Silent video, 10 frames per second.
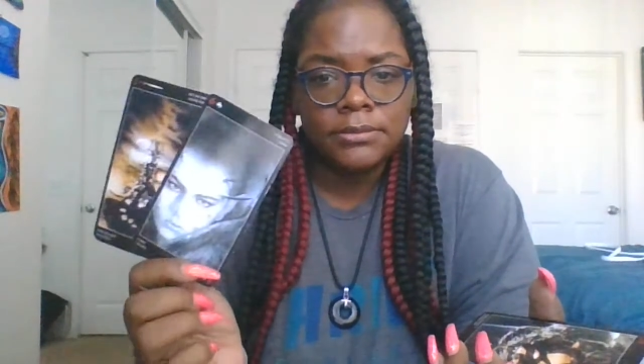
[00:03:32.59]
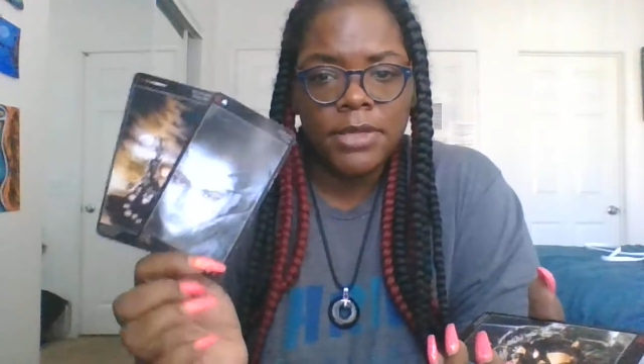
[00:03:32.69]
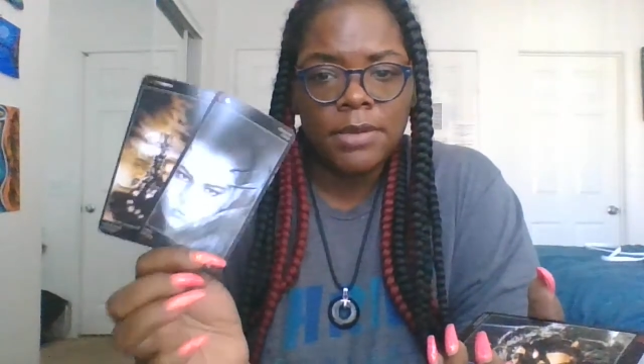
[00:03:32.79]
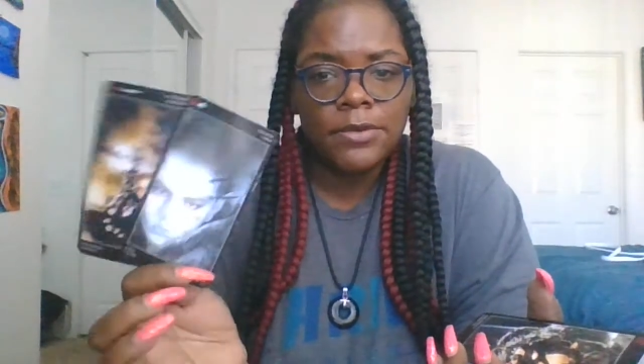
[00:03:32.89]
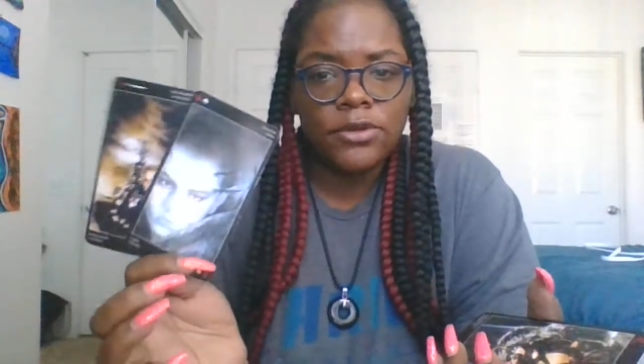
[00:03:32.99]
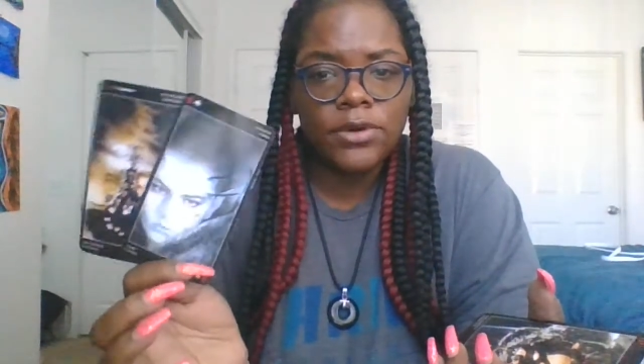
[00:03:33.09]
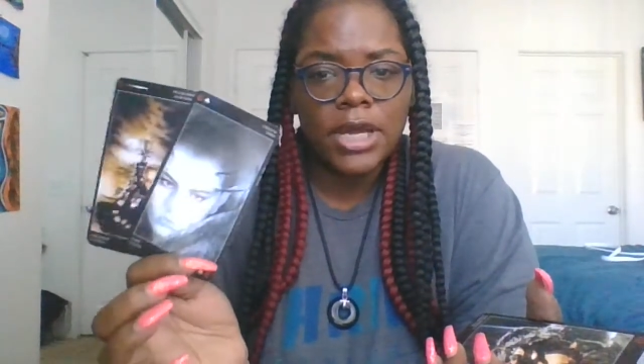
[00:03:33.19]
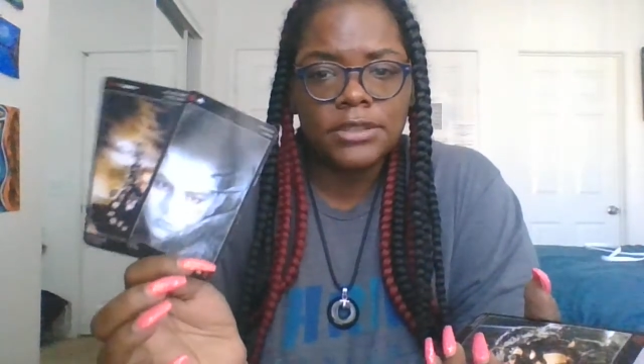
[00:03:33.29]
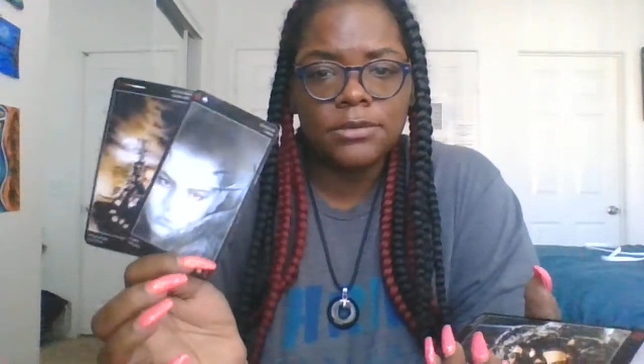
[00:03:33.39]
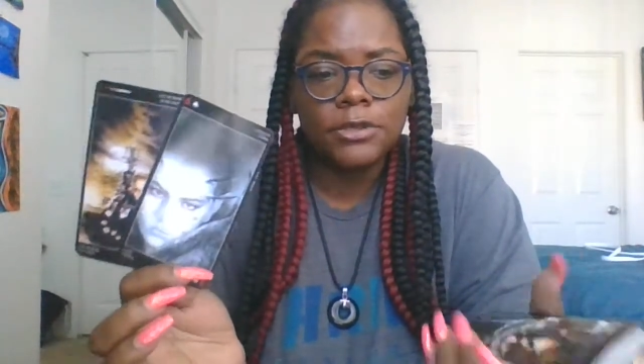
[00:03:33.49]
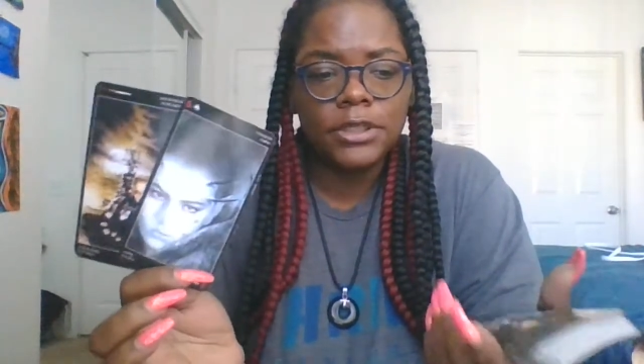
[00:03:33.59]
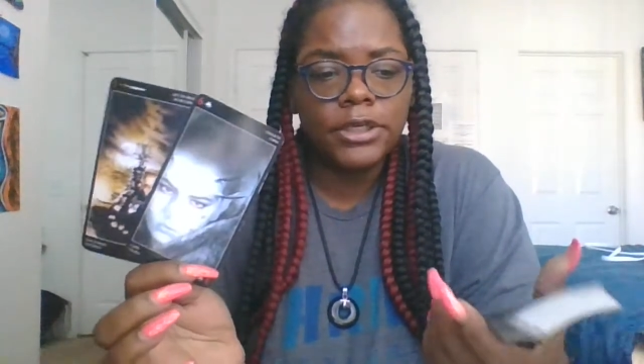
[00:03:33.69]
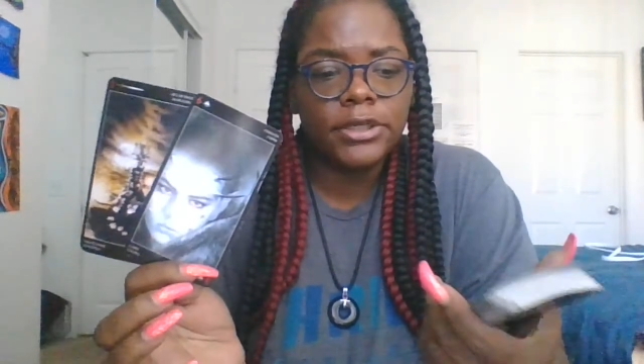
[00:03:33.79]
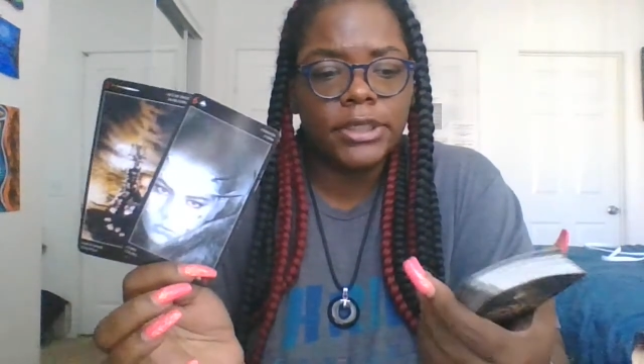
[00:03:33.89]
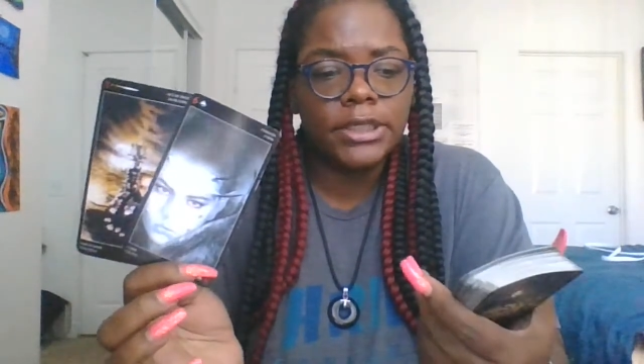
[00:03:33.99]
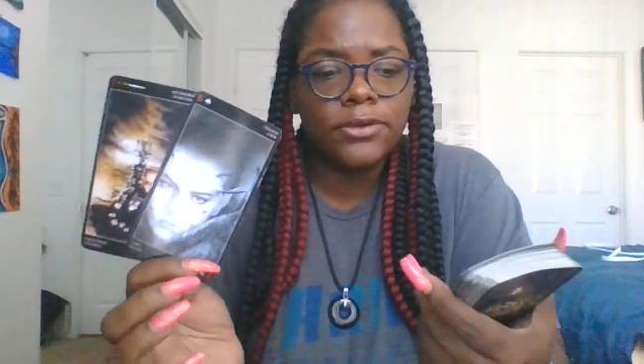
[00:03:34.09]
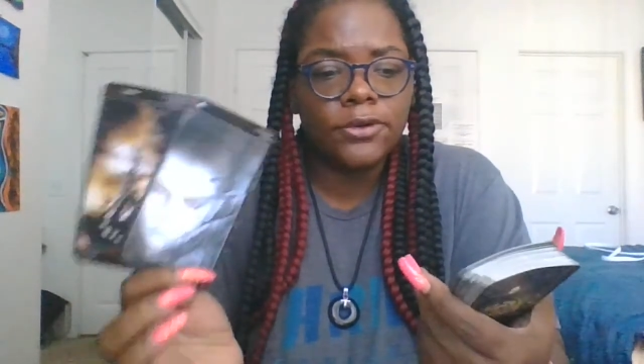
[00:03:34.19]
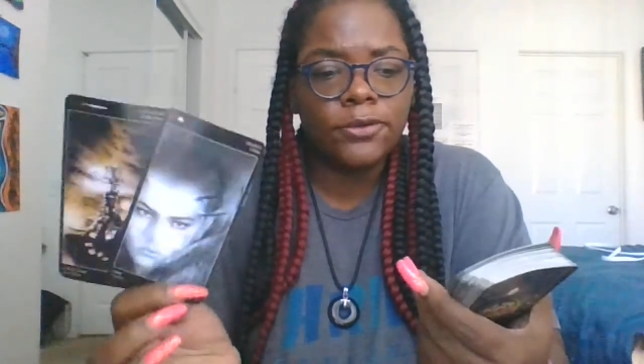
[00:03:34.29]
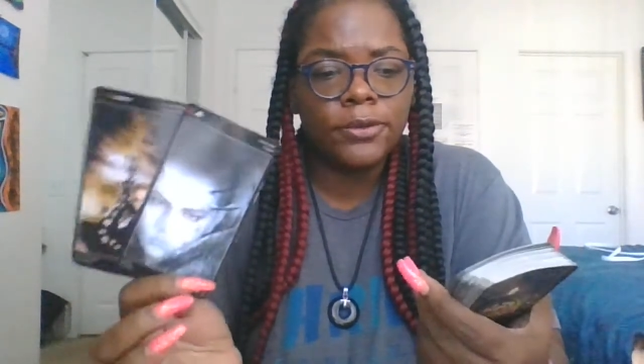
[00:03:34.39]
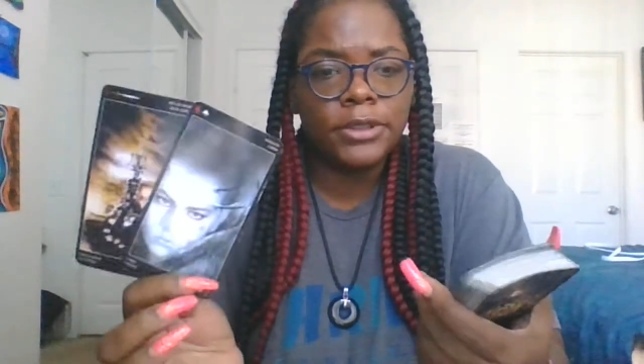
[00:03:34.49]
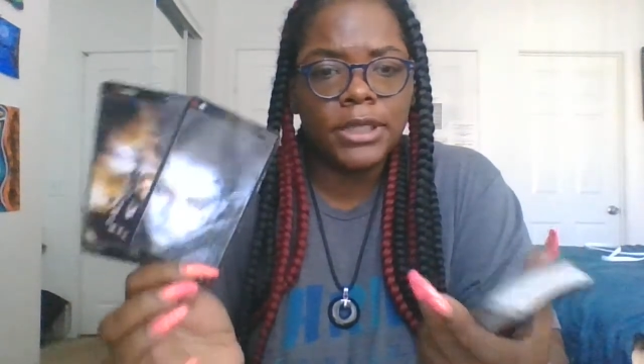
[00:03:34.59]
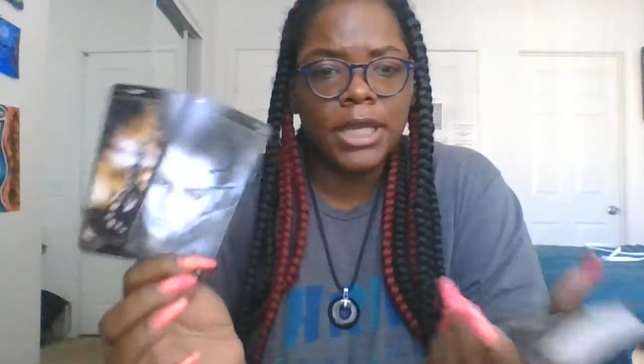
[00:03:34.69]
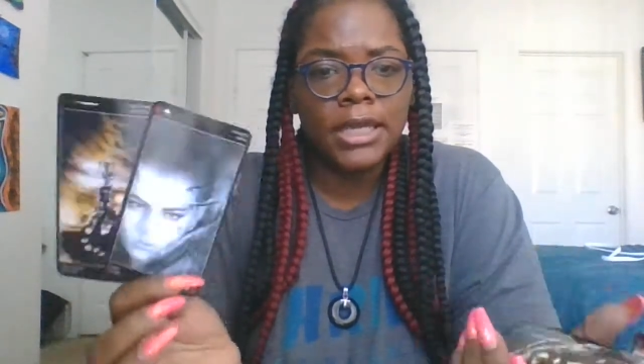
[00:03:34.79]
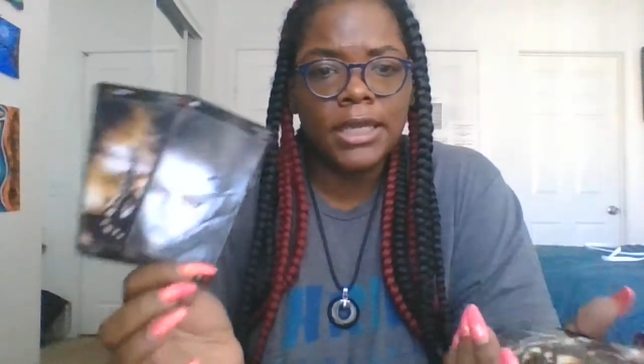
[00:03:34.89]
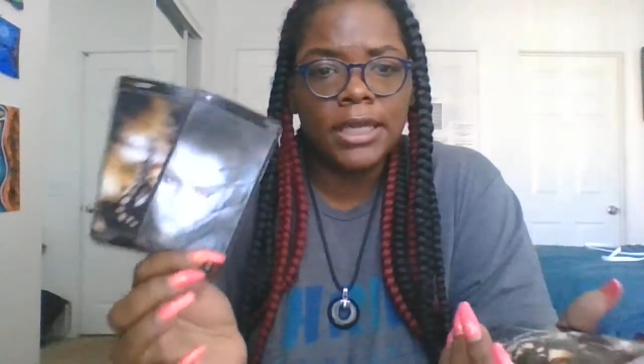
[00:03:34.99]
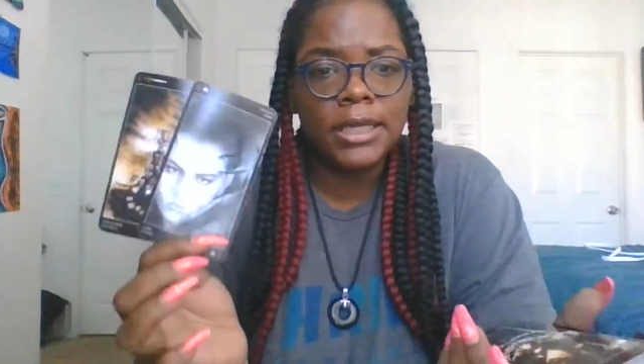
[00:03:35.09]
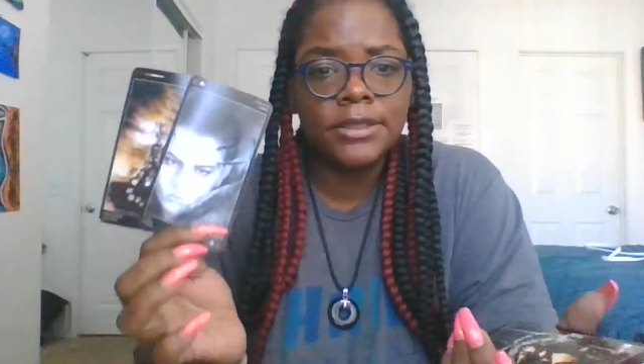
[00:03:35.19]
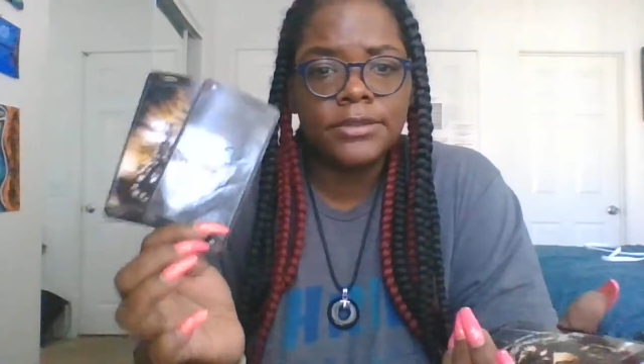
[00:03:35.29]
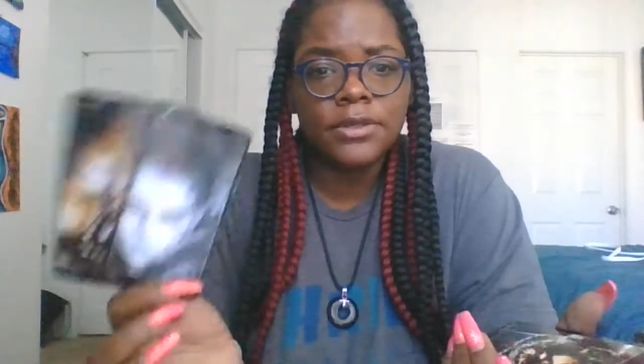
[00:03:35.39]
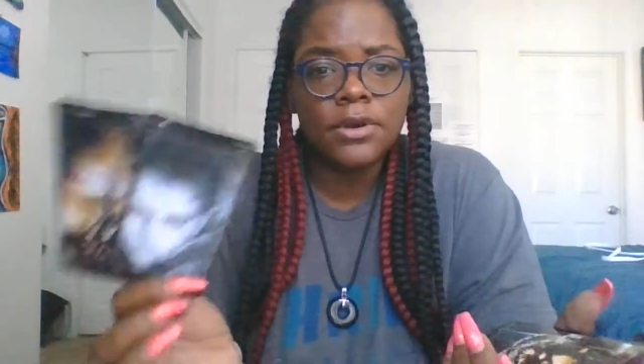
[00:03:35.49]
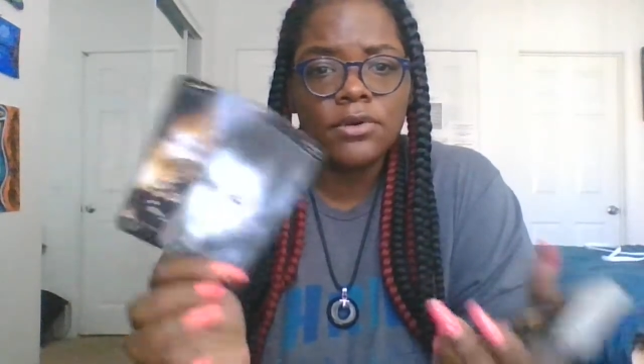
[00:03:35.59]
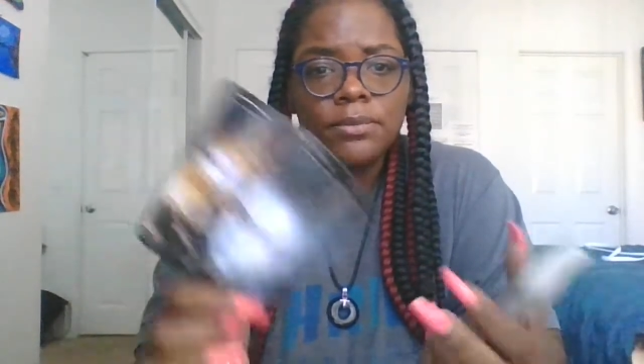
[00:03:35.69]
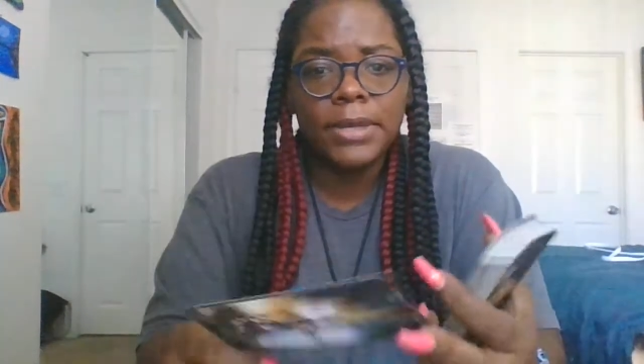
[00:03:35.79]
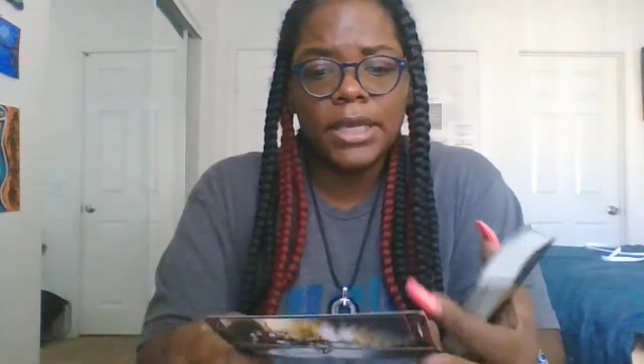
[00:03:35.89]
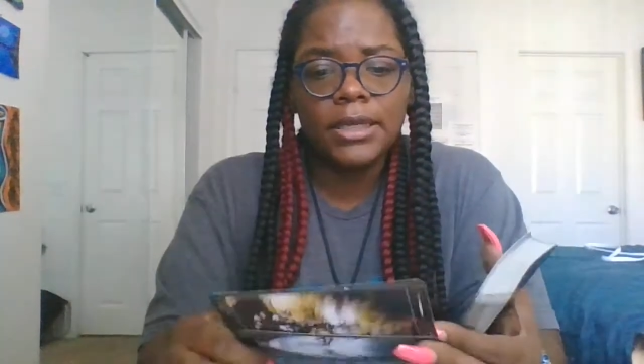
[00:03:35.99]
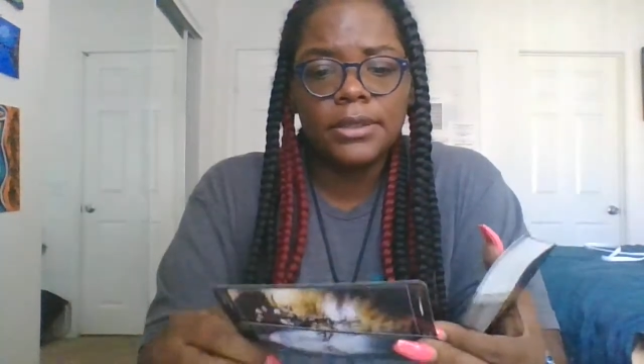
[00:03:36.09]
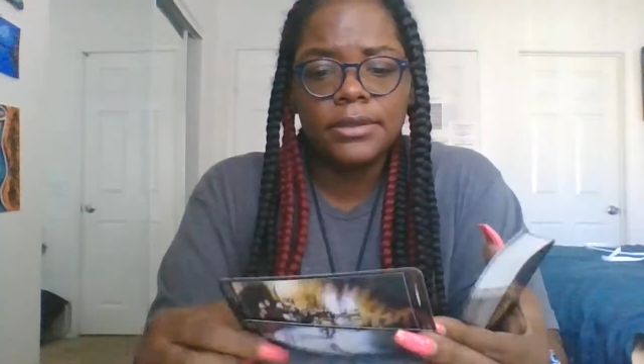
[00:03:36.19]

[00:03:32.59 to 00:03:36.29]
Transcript: Maybe you got some clarity on a soulmate.